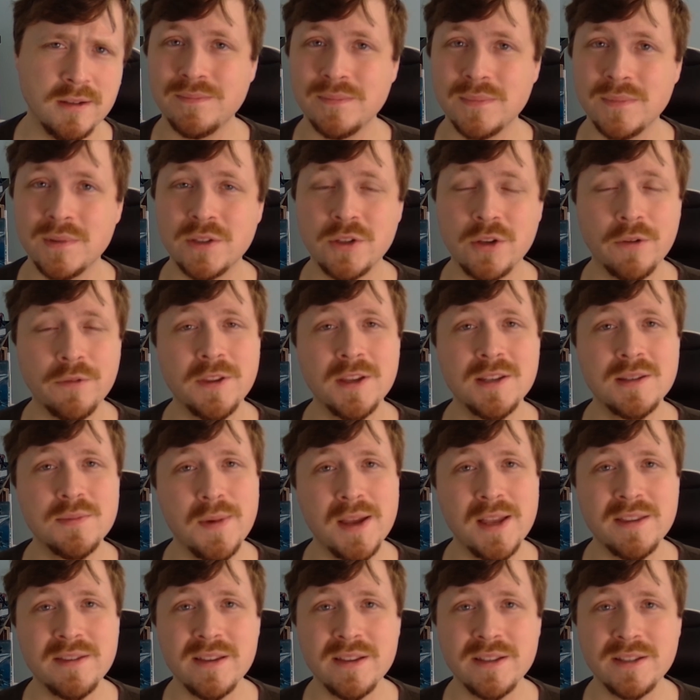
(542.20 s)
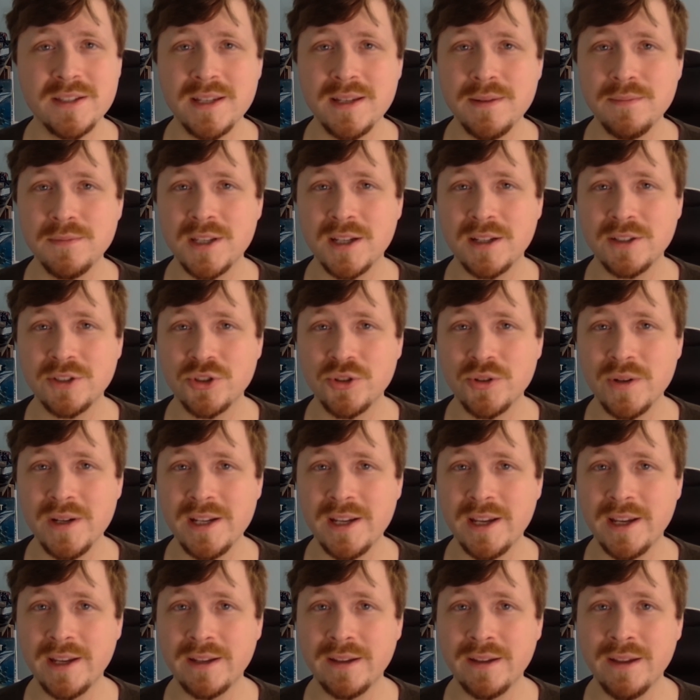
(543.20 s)
So if this method seems
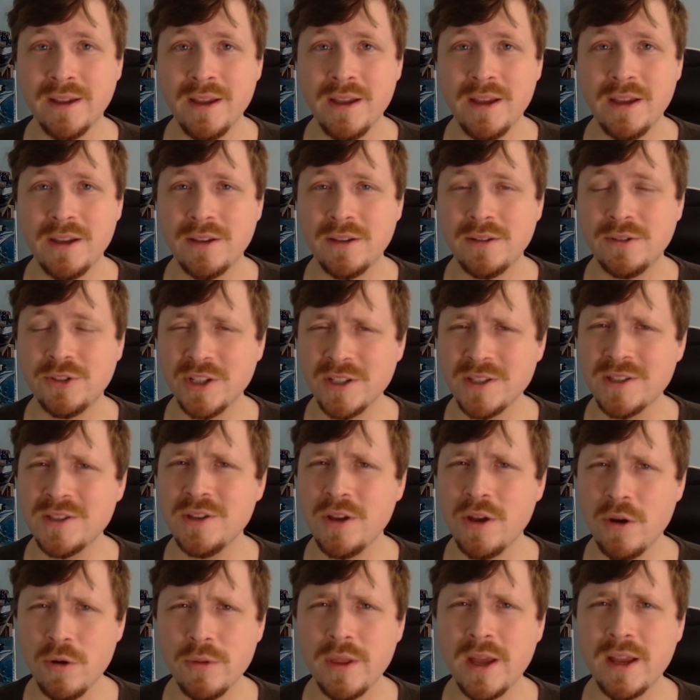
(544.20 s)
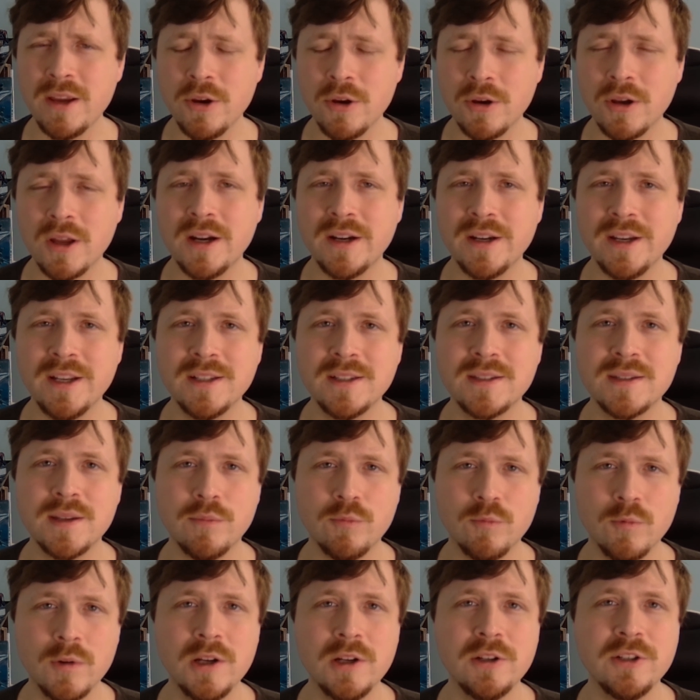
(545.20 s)
intriguing, just know that you're going to need
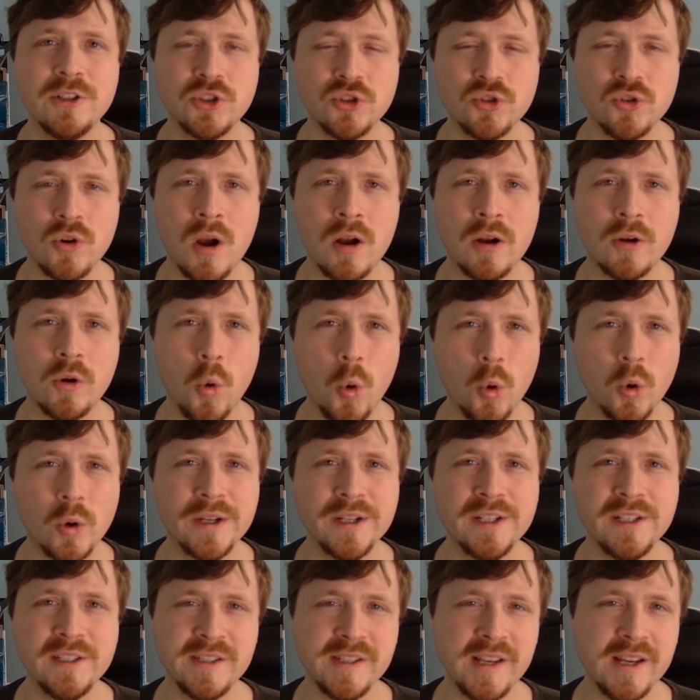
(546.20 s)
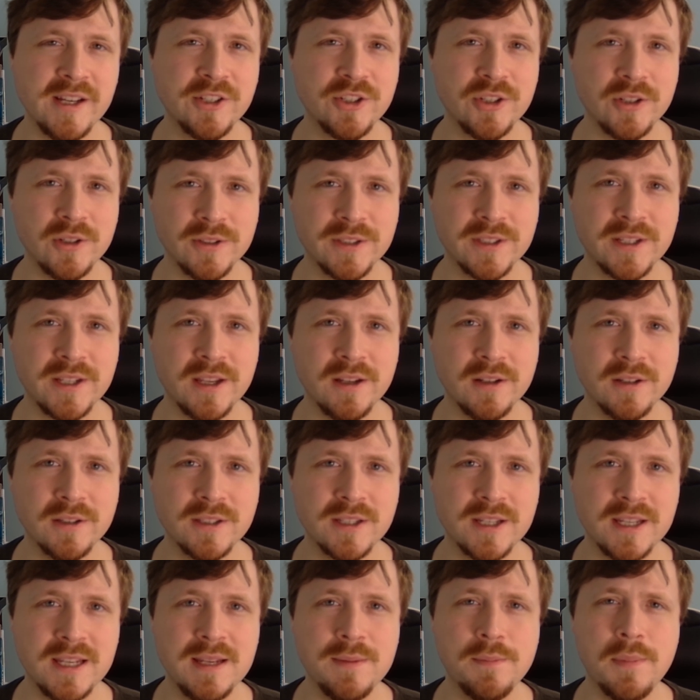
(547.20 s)
some really strong organizational skills
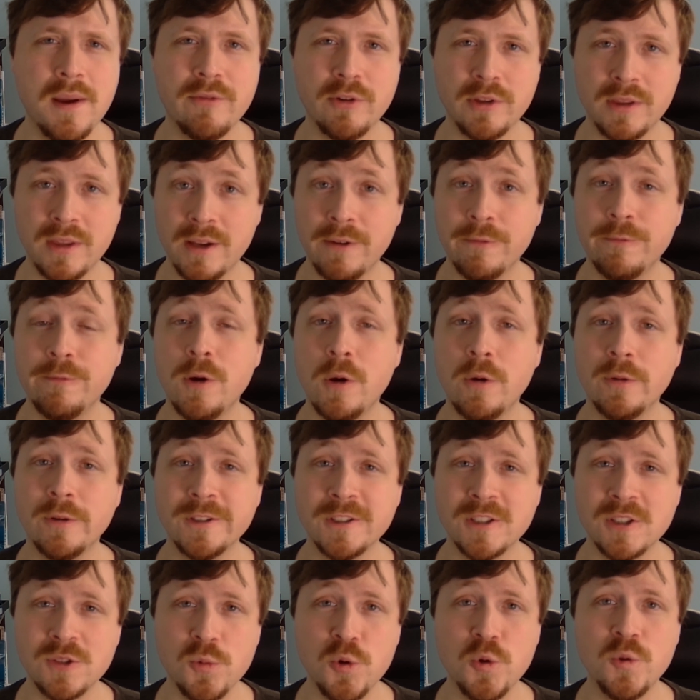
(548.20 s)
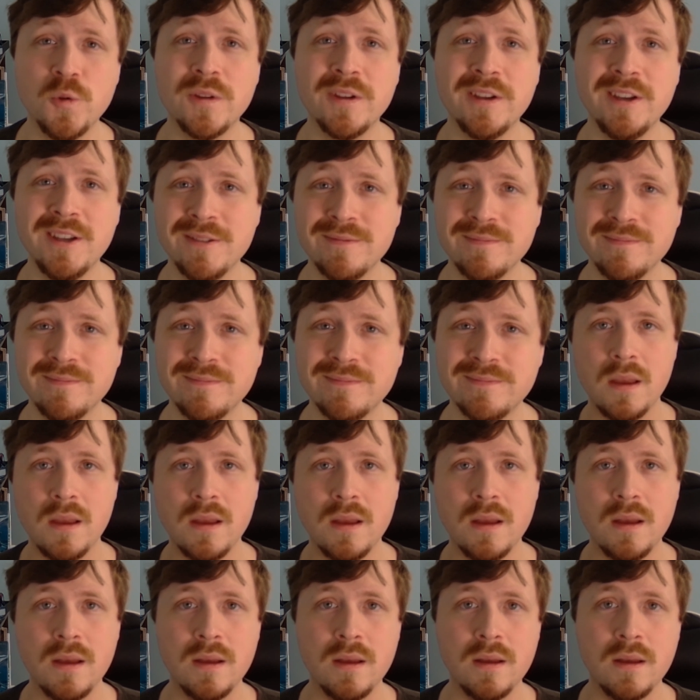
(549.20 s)
to keep everything flowing smoothly.
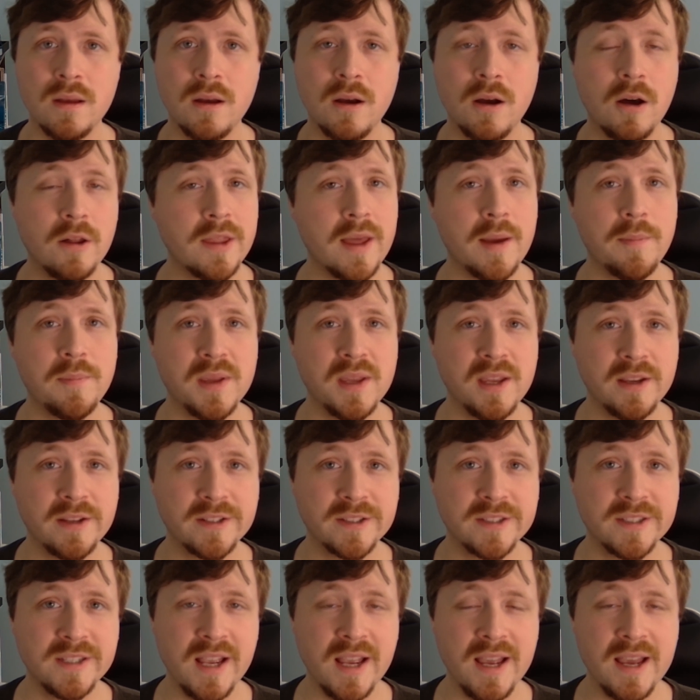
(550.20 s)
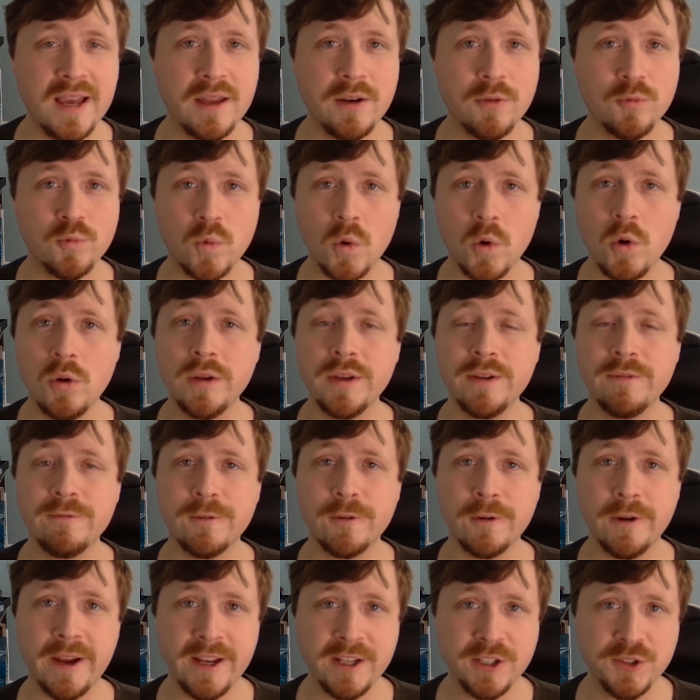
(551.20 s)
All that being said, rolling
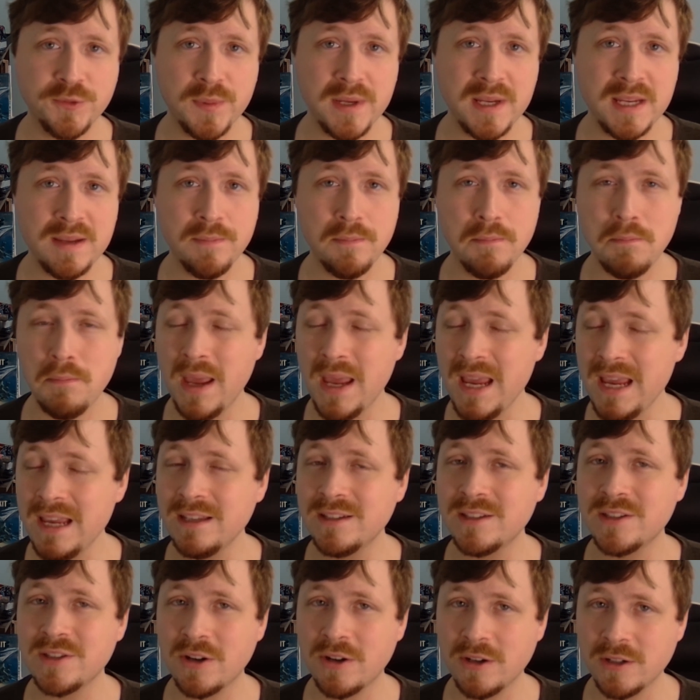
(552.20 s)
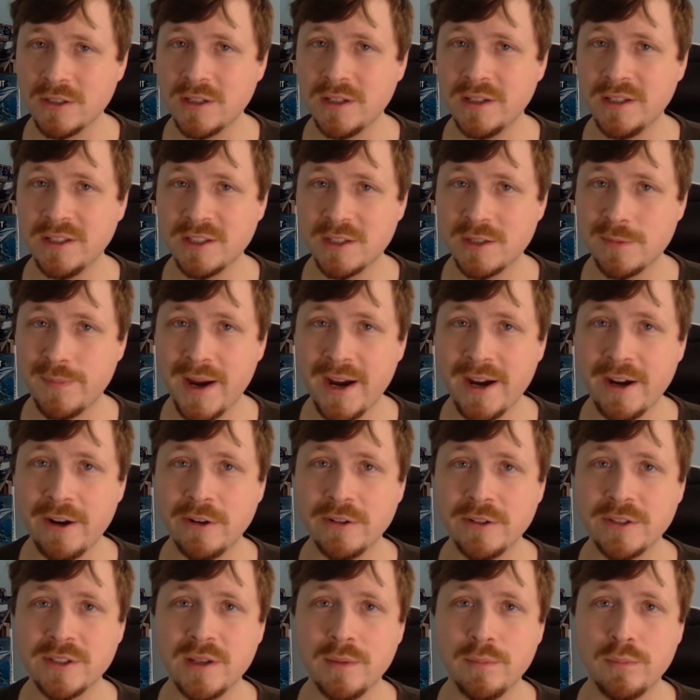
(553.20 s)
for HP may start to
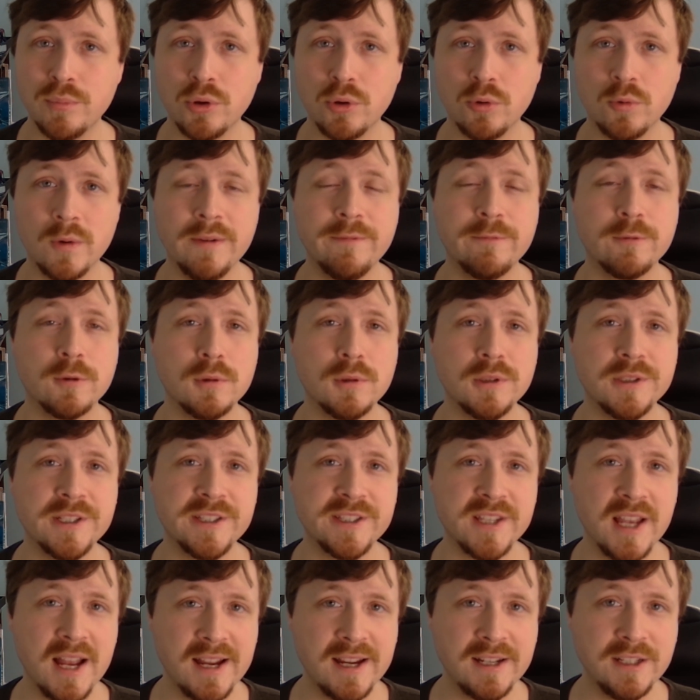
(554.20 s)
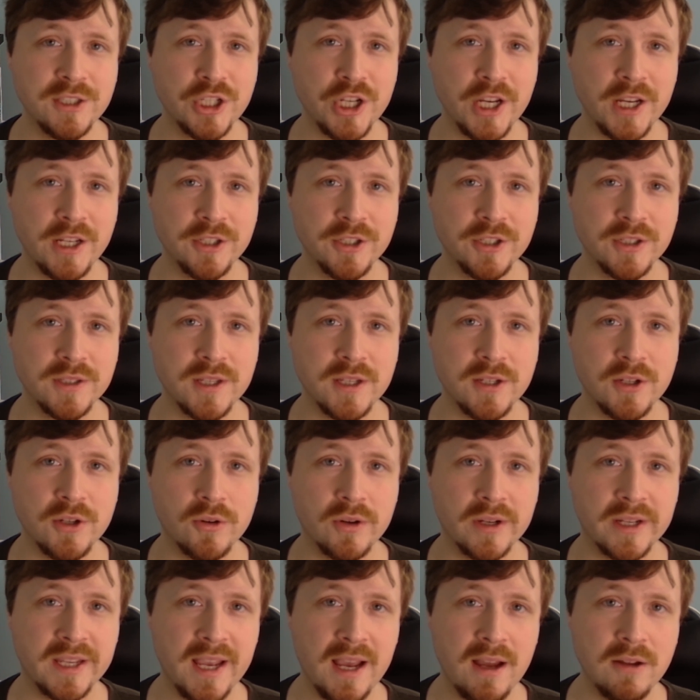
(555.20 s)
inspire some peripheral design changes in your
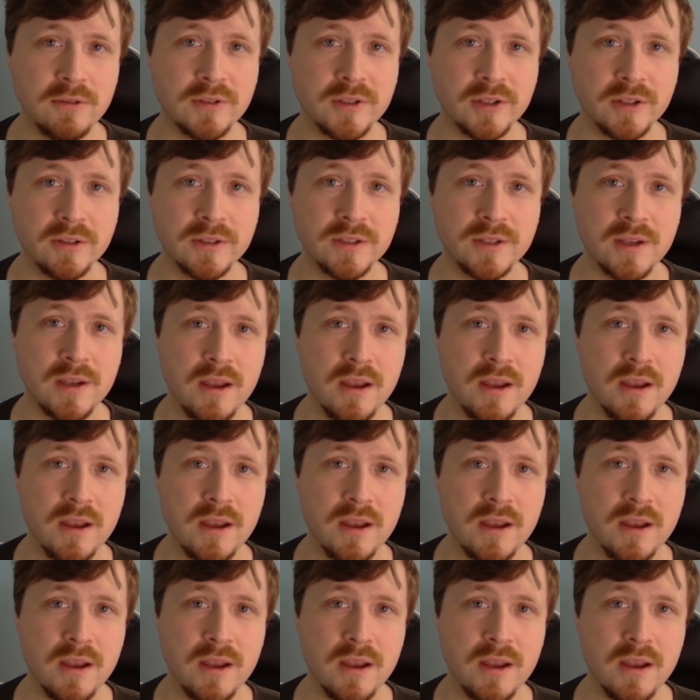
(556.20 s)
encounters.